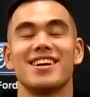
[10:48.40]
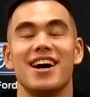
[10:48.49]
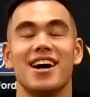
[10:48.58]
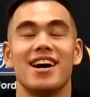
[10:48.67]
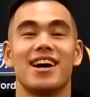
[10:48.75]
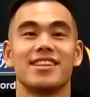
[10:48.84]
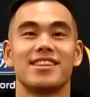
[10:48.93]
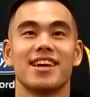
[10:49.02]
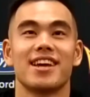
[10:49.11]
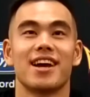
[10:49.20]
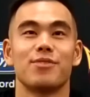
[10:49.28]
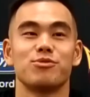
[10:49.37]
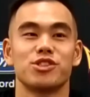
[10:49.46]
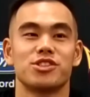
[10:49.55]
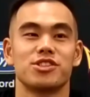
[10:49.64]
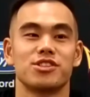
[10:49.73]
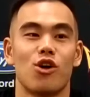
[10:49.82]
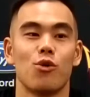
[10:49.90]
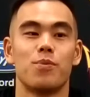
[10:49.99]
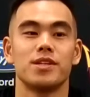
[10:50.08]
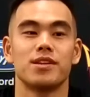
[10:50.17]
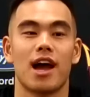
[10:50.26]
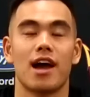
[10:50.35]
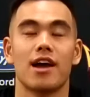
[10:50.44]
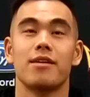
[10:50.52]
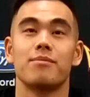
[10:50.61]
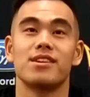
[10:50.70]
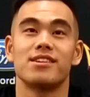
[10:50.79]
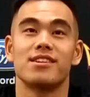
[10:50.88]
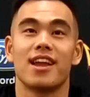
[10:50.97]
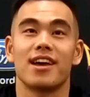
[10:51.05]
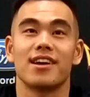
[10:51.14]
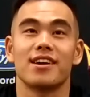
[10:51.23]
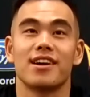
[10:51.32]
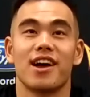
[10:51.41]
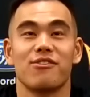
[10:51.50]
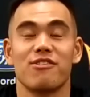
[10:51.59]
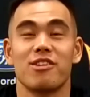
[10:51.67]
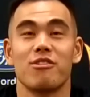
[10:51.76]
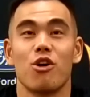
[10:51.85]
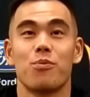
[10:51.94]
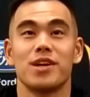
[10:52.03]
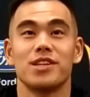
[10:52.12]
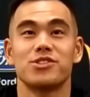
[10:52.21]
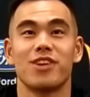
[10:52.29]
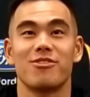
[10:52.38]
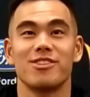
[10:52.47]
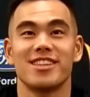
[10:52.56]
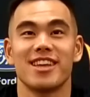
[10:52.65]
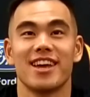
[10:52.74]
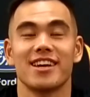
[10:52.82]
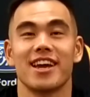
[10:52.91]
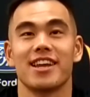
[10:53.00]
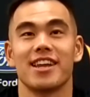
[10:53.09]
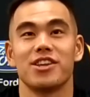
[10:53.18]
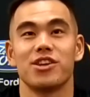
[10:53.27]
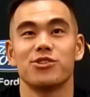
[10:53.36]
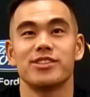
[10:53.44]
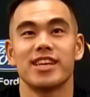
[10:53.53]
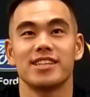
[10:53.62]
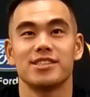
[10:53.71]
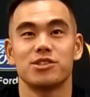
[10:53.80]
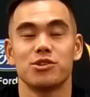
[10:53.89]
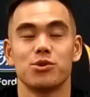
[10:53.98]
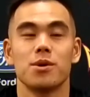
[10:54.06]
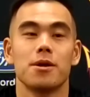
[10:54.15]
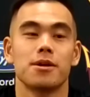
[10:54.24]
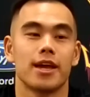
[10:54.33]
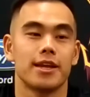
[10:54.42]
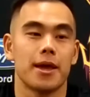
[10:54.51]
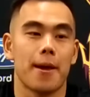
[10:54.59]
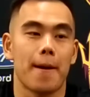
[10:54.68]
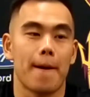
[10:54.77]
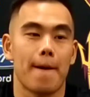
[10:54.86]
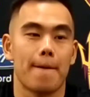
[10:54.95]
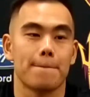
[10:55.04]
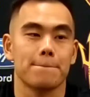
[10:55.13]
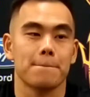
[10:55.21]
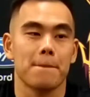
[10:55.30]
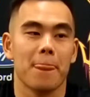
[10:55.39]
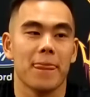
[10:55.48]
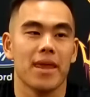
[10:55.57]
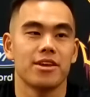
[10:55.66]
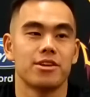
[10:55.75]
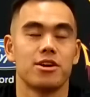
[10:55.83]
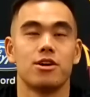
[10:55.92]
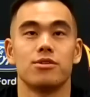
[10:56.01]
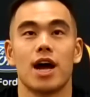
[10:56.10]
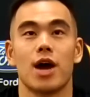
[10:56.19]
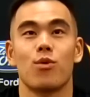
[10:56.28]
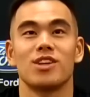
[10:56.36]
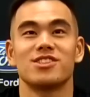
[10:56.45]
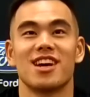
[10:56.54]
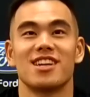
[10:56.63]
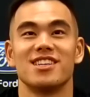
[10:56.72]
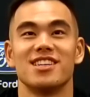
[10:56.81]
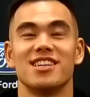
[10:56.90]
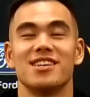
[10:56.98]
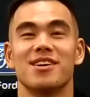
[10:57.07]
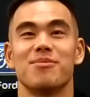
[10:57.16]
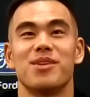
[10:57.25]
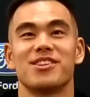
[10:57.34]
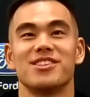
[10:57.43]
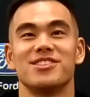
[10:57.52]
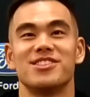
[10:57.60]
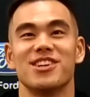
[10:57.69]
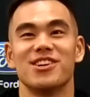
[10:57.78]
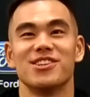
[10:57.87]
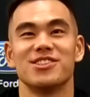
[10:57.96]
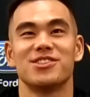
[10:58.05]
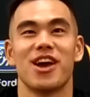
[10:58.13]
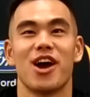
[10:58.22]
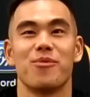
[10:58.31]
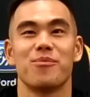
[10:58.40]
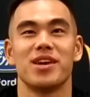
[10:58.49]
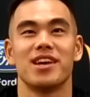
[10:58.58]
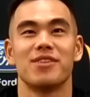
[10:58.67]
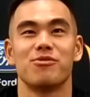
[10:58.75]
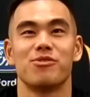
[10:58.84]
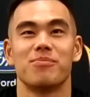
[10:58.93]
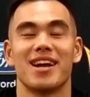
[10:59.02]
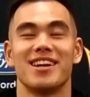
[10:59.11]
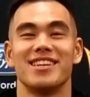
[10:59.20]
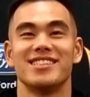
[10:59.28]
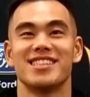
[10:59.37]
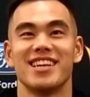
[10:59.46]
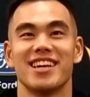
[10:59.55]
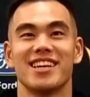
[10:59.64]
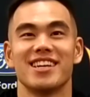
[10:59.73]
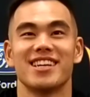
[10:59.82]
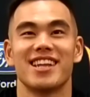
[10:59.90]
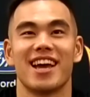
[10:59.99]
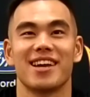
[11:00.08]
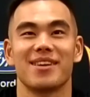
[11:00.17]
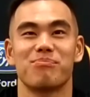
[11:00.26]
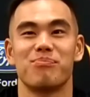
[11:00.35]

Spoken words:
I think I'm just open. I am like very open to everything and then new things too. And then, you know, I watch a lot of American shows to help me with my listening, like